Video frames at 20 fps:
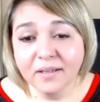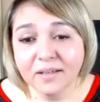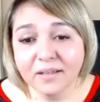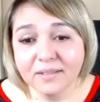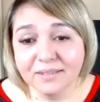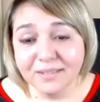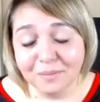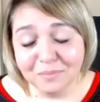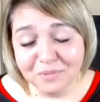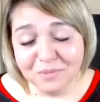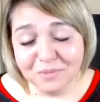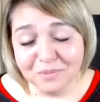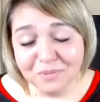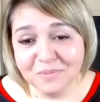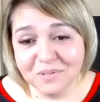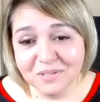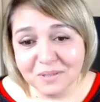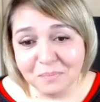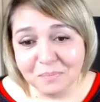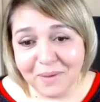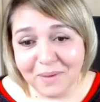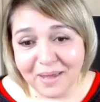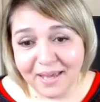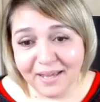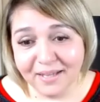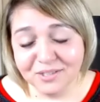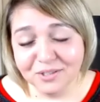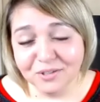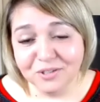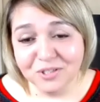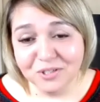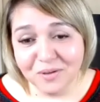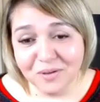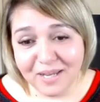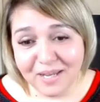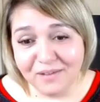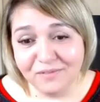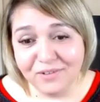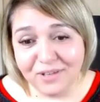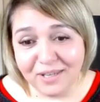sometimes the bags are too
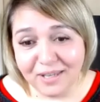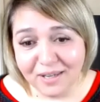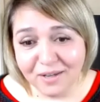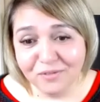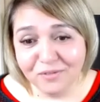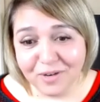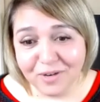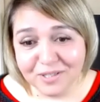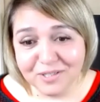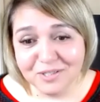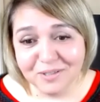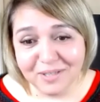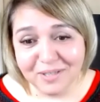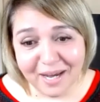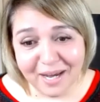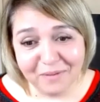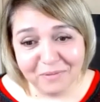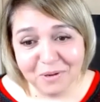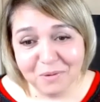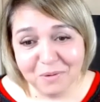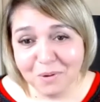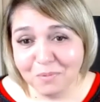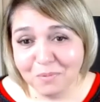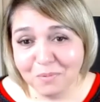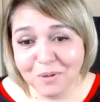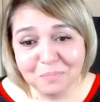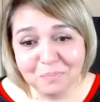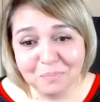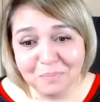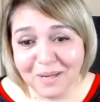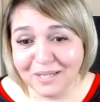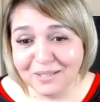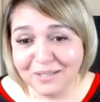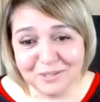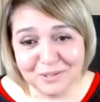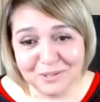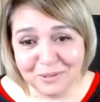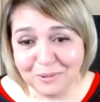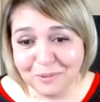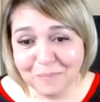heavy for us to carry. We weren't meant
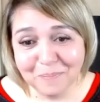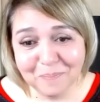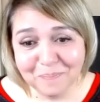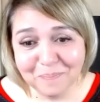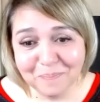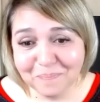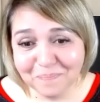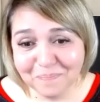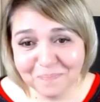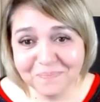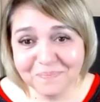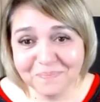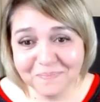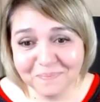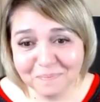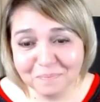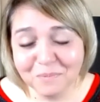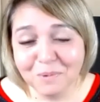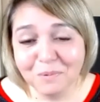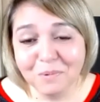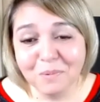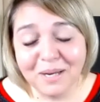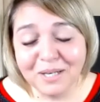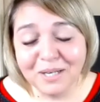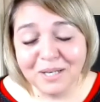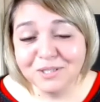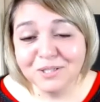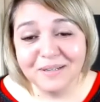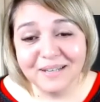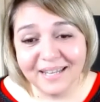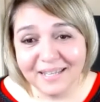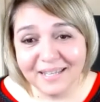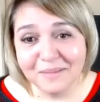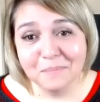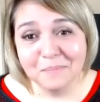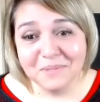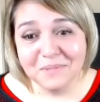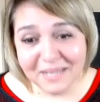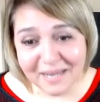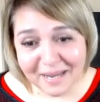to. We were meant to lay
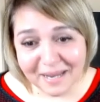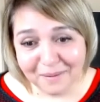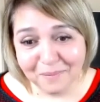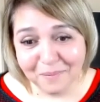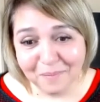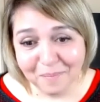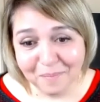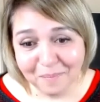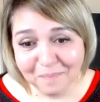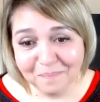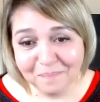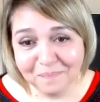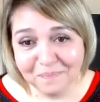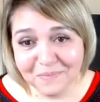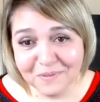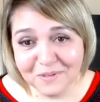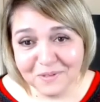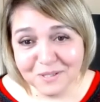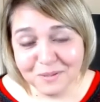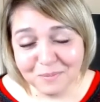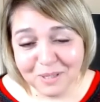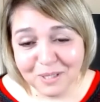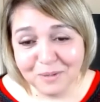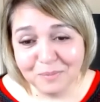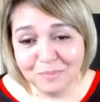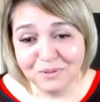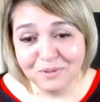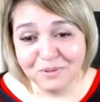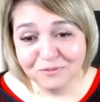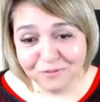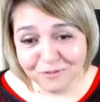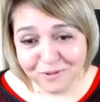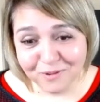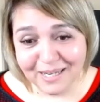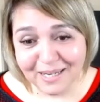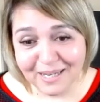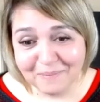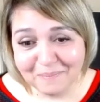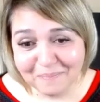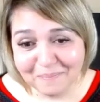them down so we could be
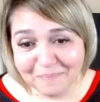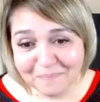free.